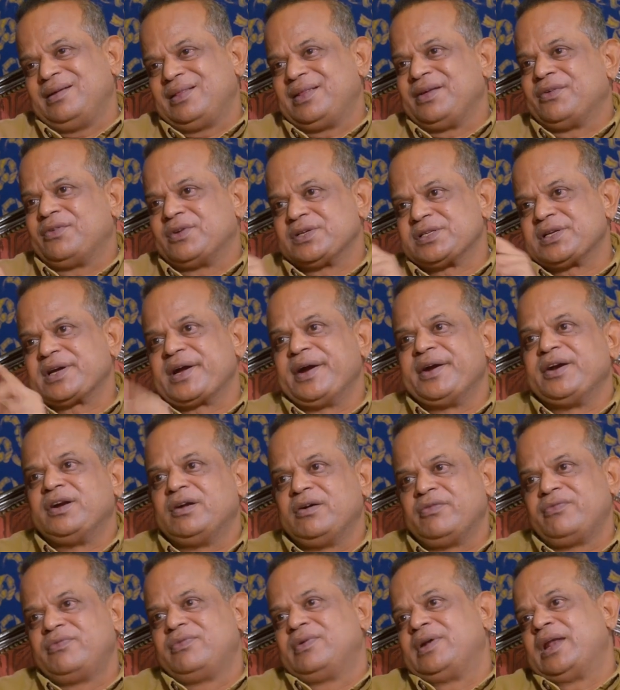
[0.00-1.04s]
There was a kind
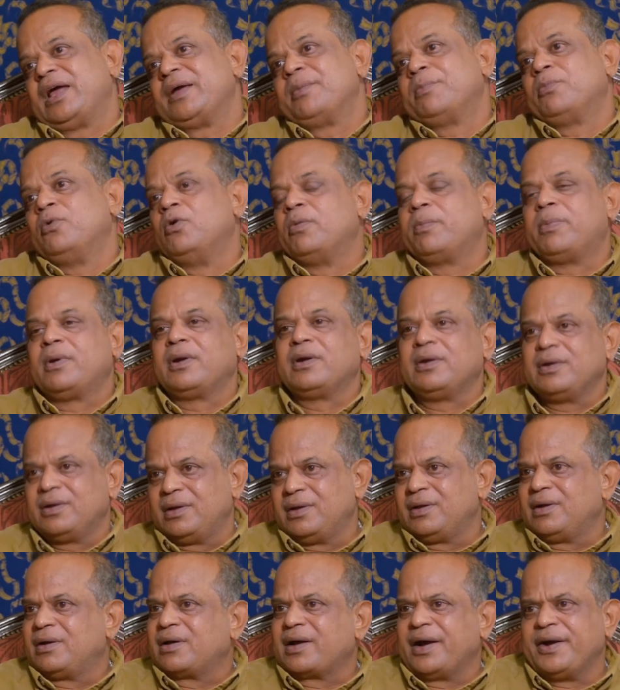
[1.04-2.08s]
of
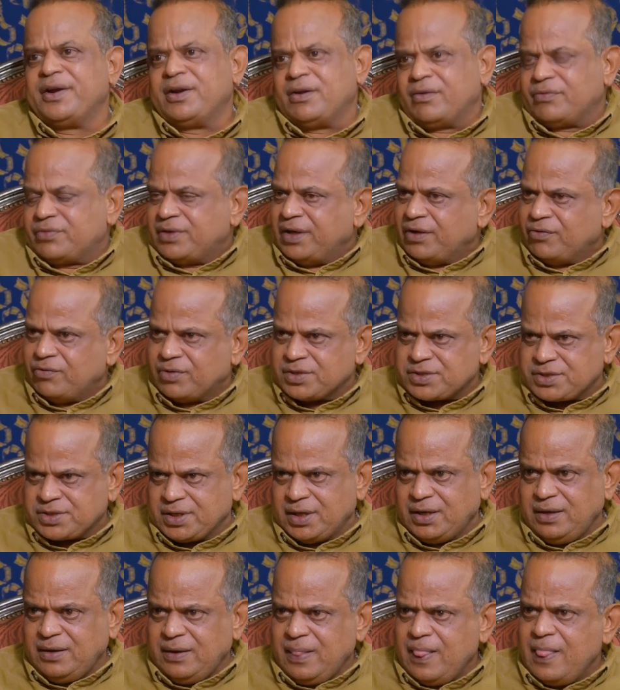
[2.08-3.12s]
lipo kind of thing was
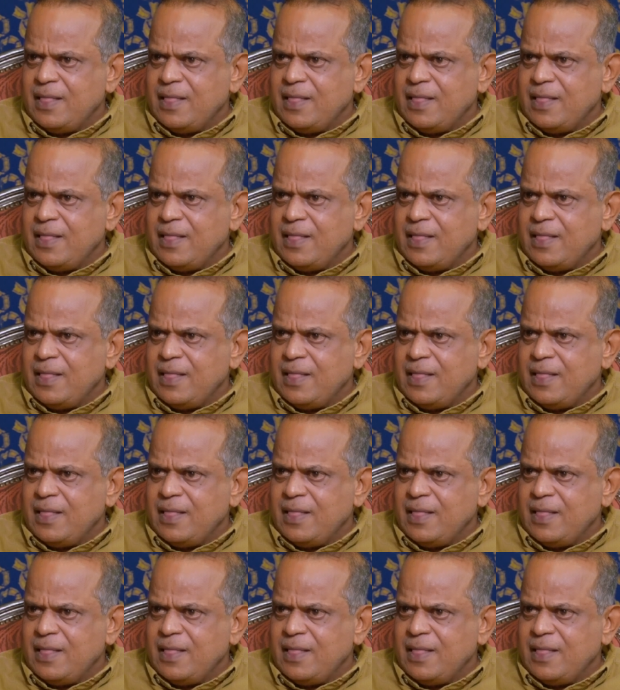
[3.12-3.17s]
done,